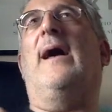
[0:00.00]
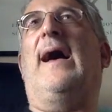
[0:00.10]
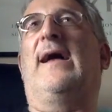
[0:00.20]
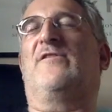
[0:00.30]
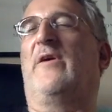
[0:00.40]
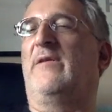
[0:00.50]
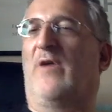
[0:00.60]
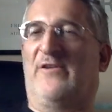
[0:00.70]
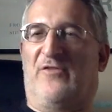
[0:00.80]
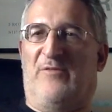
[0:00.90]
And so he
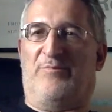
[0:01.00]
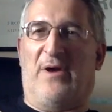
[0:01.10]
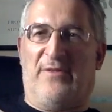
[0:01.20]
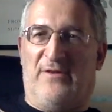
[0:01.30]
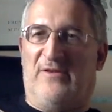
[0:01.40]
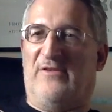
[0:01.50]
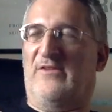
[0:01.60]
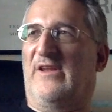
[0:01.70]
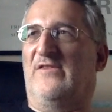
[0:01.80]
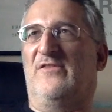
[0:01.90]
writes to his
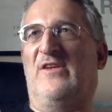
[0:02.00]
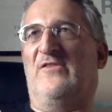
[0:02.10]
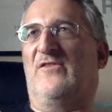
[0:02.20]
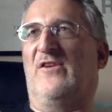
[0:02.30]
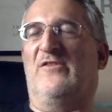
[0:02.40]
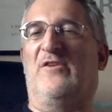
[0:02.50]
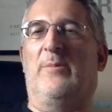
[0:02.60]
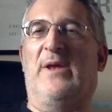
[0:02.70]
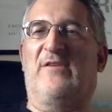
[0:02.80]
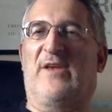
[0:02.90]
brothers and his sisters, and
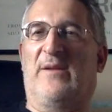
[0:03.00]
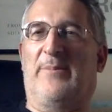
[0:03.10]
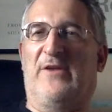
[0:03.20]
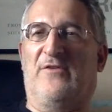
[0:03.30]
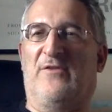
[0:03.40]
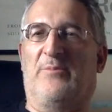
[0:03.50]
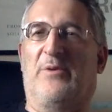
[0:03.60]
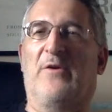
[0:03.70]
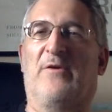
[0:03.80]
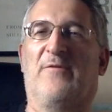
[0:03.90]
you begin to get a picture of the
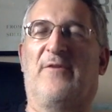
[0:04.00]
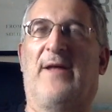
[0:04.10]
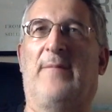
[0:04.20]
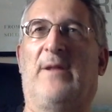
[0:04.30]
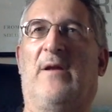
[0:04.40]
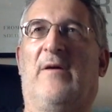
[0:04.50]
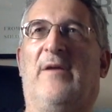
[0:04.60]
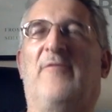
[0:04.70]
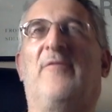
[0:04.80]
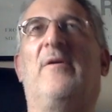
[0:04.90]
broken family
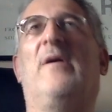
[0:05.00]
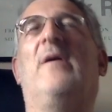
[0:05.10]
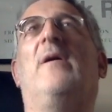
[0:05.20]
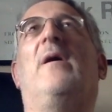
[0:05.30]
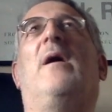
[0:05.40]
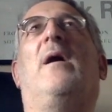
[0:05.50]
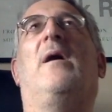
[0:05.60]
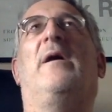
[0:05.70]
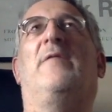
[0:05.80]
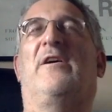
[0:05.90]
life.
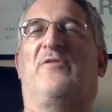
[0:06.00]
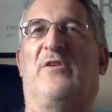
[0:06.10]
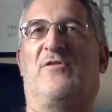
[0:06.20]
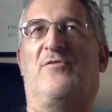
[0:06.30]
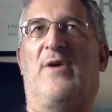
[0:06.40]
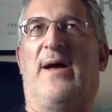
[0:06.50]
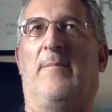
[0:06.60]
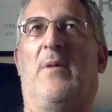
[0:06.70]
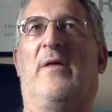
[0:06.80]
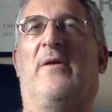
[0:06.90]
Uh, he writes to his
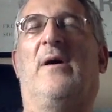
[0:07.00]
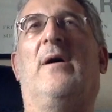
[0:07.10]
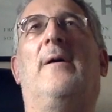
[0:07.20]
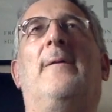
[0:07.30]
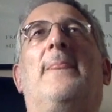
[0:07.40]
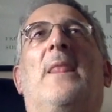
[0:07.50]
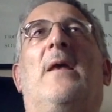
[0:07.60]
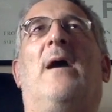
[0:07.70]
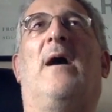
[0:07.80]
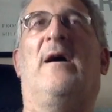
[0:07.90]
grandmother,
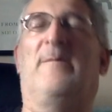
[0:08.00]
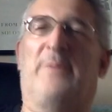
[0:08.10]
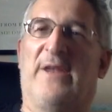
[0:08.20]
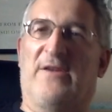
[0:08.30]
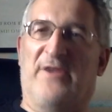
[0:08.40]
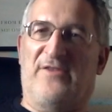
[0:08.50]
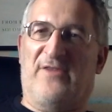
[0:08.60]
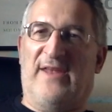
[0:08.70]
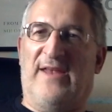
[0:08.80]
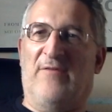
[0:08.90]
uh, but
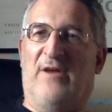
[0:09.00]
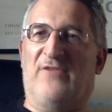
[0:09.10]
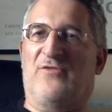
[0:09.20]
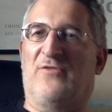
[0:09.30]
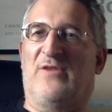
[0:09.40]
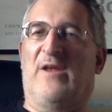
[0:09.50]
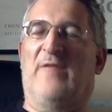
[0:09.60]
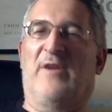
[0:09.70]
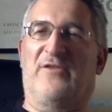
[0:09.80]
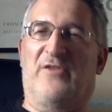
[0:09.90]
increasingly he writes sort of you know he
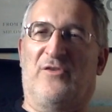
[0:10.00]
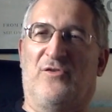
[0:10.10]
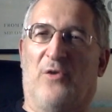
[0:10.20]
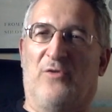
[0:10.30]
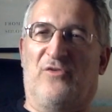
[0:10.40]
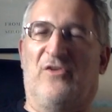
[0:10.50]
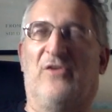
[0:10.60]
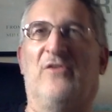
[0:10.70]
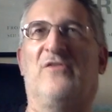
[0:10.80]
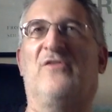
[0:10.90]
writes to the
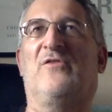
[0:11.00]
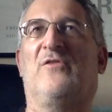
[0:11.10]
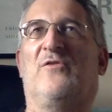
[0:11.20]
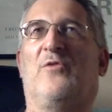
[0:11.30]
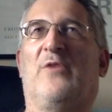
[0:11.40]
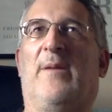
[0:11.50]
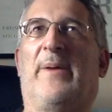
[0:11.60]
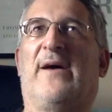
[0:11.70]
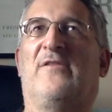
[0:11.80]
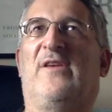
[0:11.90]
doctors talking
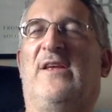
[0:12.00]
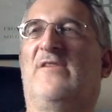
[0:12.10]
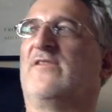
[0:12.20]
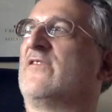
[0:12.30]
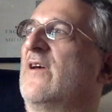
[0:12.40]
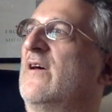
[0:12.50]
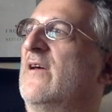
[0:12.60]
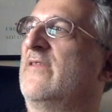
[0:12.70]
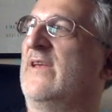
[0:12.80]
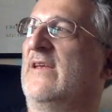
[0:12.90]
about his uh,
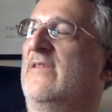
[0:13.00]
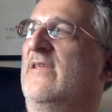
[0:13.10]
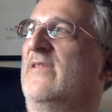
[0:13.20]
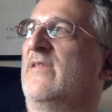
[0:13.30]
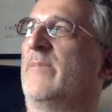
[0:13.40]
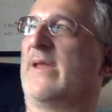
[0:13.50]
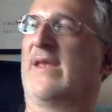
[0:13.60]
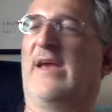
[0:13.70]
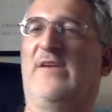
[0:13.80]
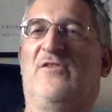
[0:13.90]
the, the, the
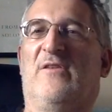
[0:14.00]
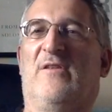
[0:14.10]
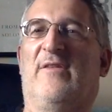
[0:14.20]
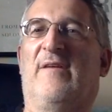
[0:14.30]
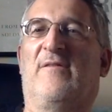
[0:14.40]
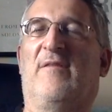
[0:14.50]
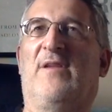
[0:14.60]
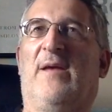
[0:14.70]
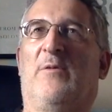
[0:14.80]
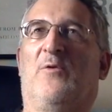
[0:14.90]
medication that they've
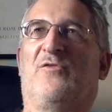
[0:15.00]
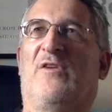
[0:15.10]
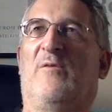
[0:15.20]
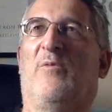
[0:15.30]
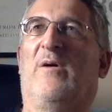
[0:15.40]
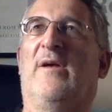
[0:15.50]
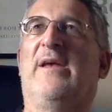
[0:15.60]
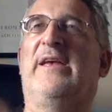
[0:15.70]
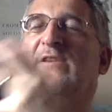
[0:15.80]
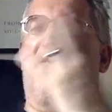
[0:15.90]
given him and also
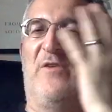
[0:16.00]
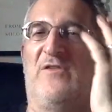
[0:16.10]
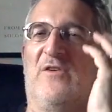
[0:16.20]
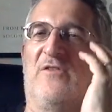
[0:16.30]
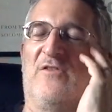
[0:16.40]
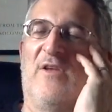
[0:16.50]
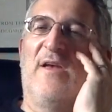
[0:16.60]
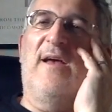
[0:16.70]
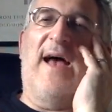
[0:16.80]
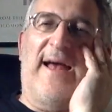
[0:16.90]
his visions,
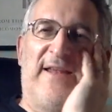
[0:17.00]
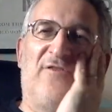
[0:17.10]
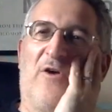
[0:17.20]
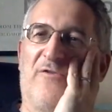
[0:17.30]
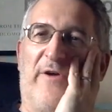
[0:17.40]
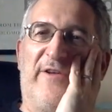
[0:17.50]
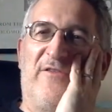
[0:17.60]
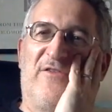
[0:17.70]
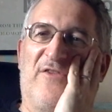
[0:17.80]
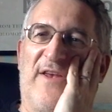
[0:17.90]
and he starts writing
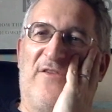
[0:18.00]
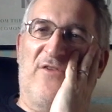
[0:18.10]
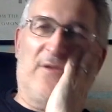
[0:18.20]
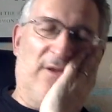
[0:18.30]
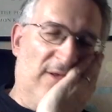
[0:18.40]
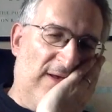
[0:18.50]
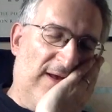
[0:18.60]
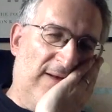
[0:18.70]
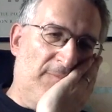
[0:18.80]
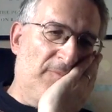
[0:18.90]
to Satan,
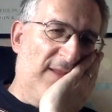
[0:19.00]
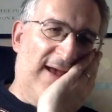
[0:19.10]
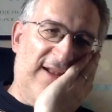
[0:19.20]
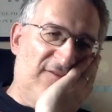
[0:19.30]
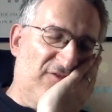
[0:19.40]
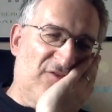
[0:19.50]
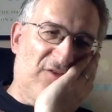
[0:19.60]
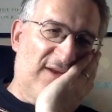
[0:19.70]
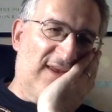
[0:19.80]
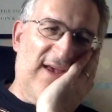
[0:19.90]
um, and it's
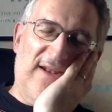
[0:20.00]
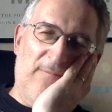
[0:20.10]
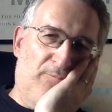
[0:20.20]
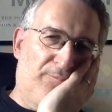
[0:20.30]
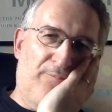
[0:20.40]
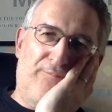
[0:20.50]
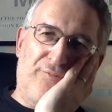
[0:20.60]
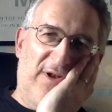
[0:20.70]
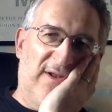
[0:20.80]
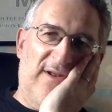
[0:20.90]
just again
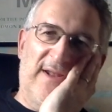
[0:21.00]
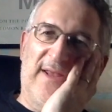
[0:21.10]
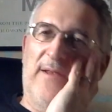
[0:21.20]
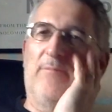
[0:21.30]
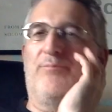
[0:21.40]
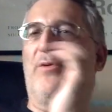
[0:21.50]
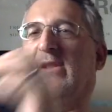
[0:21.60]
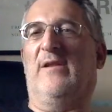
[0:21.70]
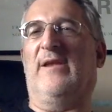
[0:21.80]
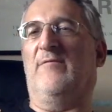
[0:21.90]
brilliantly
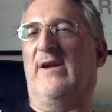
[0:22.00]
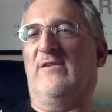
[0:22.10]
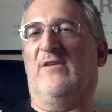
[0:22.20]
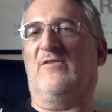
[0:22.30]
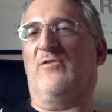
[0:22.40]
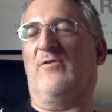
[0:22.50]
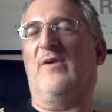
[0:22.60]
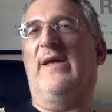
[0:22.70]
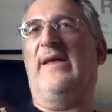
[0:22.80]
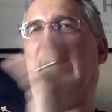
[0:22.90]
brilliantly rendered sort of
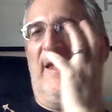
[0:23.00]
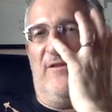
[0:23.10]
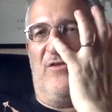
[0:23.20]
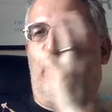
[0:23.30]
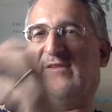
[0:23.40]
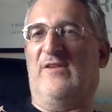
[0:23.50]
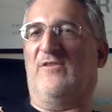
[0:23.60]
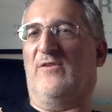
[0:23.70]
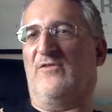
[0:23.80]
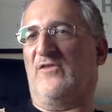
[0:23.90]
insight
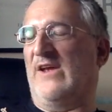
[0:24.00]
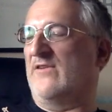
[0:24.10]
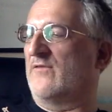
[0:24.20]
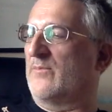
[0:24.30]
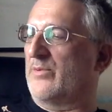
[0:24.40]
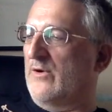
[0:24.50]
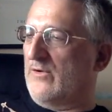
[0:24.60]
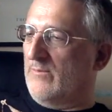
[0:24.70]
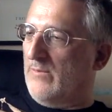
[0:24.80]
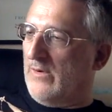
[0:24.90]
into a state of a
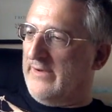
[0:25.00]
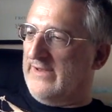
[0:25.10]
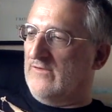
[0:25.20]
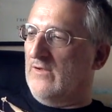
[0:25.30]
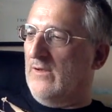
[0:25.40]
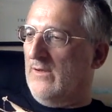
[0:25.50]
broken mind